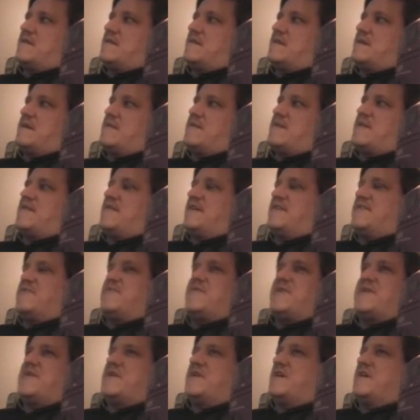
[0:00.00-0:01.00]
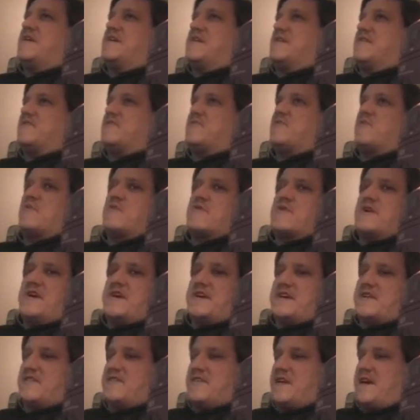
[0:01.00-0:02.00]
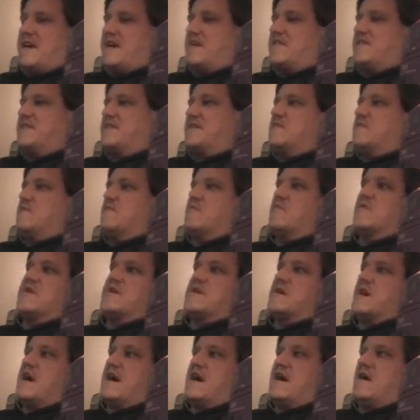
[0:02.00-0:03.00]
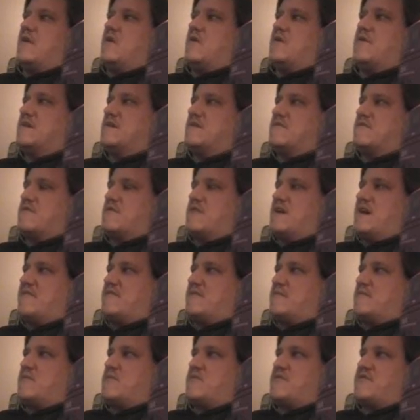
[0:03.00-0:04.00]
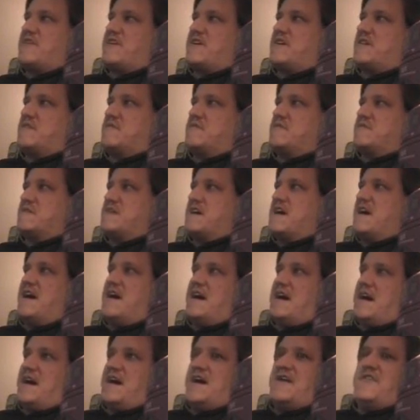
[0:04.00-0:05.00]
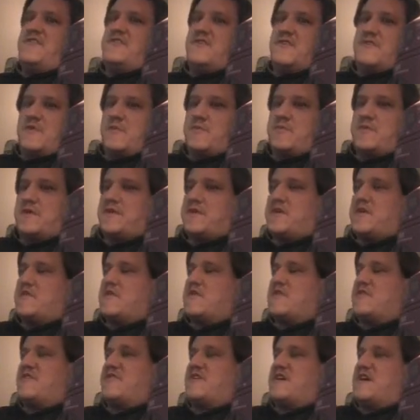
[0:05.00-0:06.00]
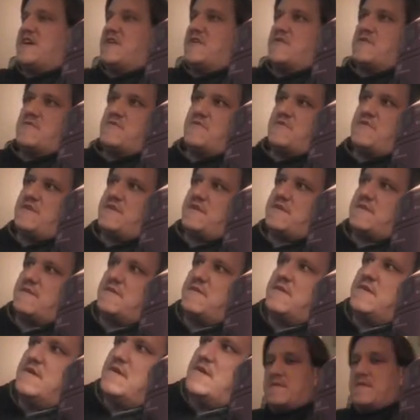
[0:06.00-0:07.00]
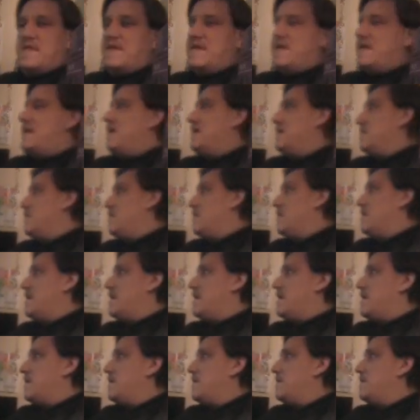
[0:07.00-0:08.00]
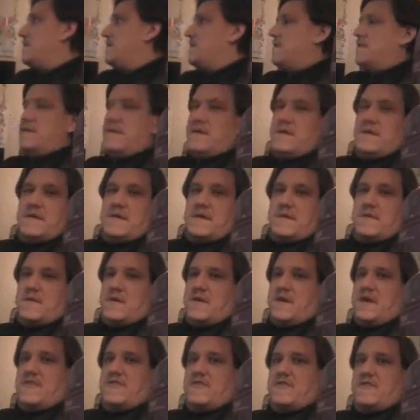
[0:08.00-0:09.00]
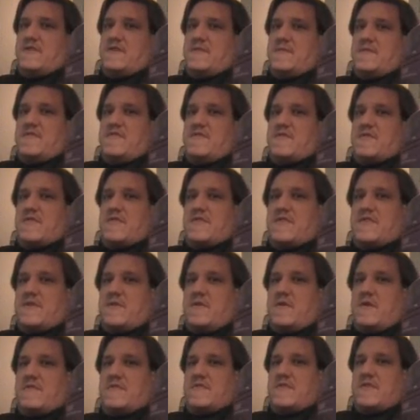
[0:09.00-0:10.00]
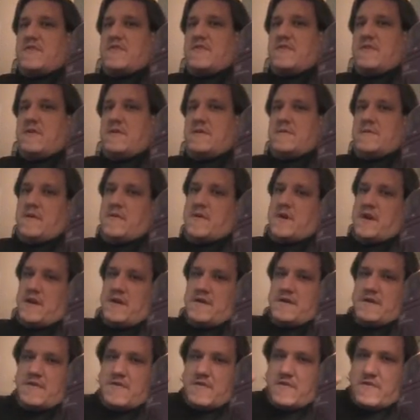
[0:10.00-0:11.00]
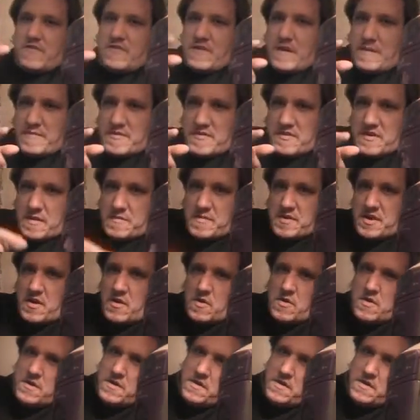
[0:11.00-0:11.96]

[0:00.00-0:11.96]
I mean, let's be honest, we're not exactly renowned for having particularly high disciplinary standards, you know. Anyway, well, I sure didn't mean for this to go on for this long. Okay, I'm gonna stop the tape now.